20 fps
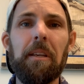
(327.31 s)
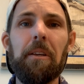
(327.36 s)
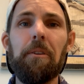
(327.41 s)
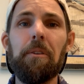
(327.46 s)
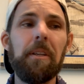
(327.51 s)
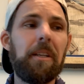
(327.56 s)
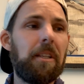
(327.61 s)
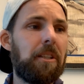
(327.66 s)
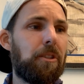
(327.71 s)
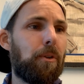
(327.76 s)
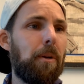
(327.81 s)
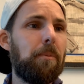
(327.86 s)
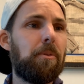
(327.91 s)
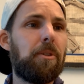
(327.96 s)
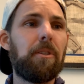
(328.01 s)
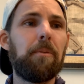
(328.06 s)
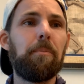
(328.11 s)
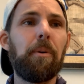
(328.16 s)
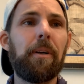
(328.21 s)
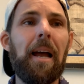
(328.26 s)
You look at the
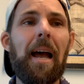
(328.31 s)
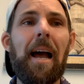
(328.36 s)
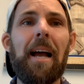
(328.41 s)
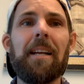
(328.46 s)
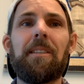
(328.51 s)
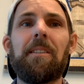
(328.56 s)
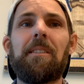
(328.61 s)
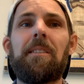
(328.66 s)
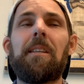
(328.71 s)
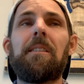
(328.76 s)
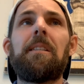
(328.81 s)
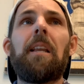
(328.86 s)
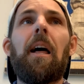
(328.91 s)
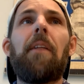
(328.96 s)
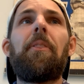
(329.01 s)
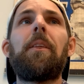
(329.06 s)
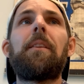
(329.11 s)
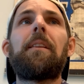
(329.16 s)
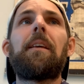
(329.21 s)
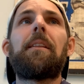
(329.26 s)
scriptures, the book of Acts, it says
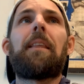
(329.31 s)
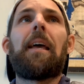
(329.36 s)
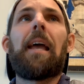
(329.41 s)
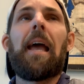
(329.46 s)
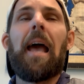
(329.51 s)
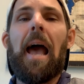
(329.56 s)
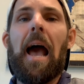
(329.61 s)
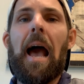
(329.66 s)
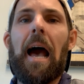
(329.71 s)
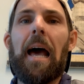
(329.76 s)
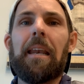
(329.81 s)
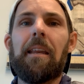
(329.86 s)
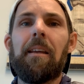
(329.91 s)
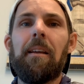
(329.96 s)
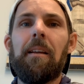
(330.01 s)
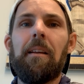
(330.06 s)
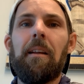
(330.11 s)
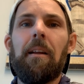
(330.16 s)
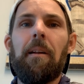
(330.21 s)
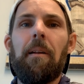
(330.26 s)
nothing that they had,
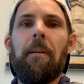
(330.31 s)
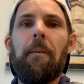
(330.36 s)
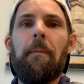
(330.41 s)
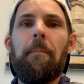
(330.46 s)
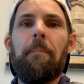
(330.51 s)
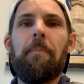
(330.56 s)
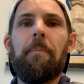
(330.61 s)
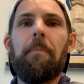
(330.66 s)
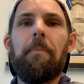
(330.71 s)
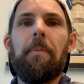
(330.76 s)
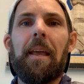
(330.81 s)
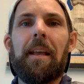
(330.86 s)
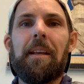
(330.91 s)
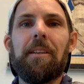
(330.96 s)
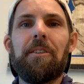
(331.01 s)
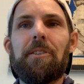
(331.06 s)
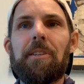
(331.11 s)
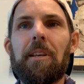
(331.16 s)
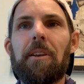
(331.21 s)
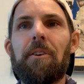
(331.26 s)
they
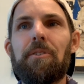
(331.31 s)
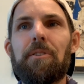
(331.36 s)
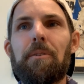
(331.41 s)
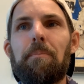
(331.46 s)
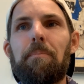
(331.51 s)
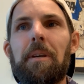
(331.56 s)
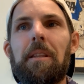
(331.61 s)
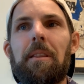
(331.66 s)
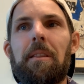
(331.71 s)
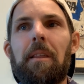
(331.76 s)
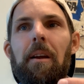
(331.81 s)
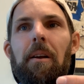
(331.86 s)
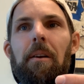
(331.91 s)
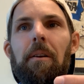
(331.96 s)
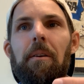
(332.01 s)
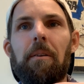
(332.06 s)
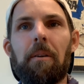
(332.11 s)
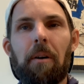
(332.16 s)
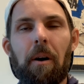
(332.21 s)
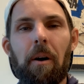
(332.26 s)
considered to be
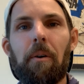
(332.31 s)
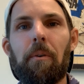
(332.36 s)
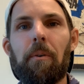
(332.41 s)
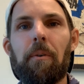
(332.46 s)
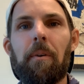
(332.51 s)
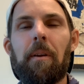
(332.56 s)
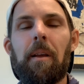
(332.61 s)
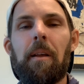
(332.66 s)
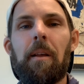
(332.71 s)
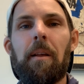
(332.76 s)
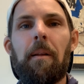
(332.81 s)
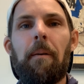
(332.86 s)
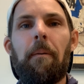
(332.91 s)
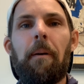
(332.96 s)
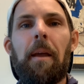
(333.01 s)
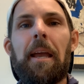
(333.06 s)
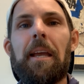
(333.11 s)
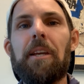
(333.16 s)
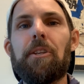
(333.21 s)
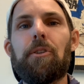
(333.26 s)
their own.
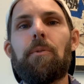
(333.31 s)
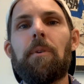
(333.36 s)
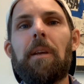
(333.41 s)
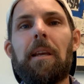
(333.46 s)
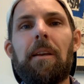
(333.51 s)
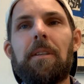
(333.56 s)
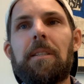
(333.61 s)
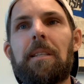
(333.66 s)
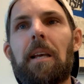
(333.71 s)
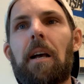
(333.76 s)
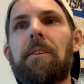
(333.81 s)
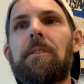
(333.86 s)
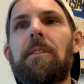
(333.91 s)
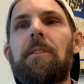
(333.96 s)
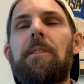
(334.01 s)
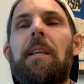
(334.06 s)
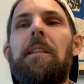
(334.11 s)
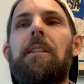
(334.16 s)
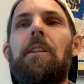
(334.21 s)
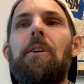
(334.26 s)
History even tells
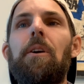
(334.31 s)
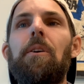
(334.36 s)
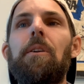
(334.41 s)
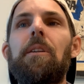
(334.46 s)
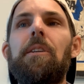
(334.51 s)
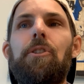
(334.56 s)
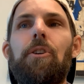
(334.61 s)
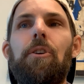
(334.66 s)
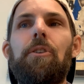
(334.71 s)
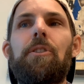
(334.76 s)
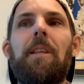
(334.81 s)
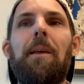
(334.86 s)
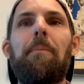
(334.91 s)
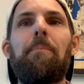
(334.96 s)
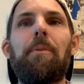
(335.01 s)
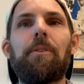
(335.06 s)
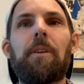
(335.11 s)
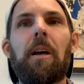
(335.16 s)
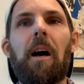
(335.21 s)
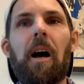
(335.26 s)
us that the early church, they
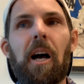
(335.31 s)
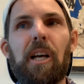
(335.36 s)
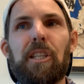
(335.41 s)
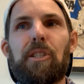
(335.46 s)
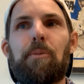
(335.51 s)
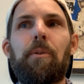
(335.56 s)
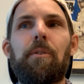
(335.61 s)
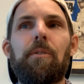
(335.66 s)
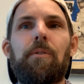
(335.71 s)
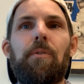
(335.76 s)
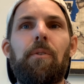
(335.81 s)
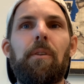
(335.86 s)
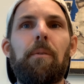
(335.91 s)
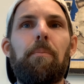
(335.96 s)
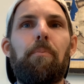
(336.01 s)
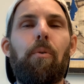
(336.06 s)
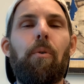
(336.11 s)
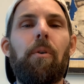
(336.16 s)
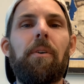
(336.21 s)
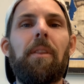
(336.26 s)
built hospitals for the
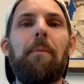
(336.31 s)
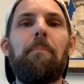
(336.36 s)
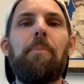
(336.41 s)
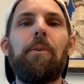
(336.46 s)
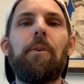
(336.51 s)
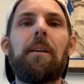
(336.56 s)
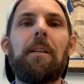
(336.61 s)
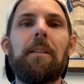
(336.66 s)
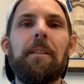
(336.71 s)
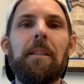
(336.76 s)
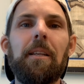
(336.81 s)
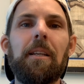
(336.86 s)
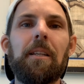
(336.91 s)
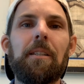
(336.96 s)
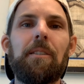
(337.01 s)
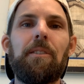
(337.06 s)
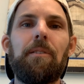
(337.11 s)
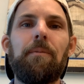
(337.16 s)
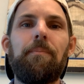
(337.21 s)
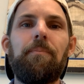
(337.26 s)
poor. They built
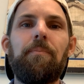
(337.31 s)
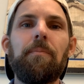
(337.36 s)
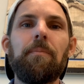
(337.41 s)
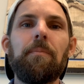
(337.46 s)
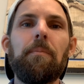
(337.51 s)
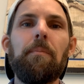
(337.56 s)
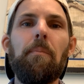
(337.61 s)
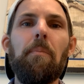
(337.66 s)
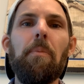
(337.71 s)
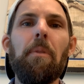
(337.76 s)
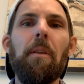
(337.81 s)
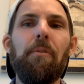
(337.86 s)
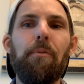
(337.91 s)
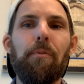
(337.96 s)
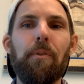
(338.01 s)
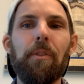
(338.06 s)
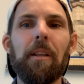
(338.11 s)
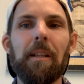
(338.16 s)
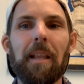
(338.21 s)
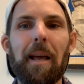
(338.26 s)
clinics
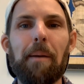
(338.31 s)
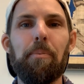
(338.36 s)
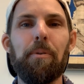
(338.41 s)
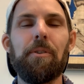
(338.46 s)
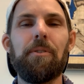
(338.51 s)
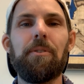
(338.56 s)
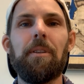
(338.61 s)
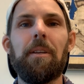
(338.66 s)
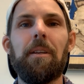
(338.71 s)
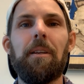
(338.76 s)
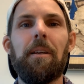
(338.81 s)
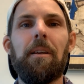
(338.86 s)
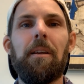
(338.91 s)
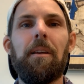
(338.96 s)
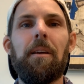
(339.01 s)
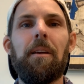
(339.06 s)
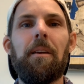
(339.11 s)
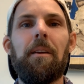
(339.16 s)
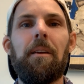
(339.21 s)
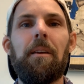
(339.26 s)
for the lepers.
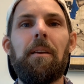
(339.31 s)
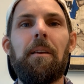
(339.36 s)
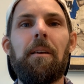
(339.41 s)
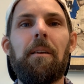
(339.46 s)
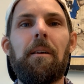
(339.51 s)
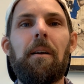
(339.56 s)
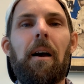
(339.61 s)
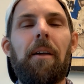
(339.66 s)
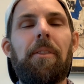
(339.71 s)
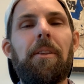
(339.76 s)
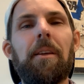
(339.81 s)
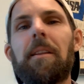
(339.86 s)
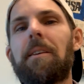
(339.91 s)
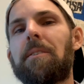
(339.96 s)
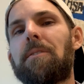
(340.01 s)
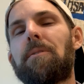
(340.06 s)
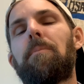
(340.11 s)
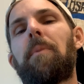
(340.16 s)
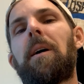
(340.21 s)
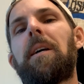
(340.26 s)
I think
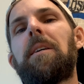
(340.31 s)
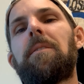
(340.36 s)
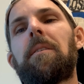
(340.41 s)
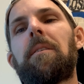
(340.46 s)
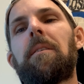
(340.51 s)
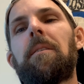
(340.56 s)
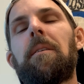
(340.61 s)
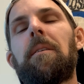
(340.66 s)
that's amazing.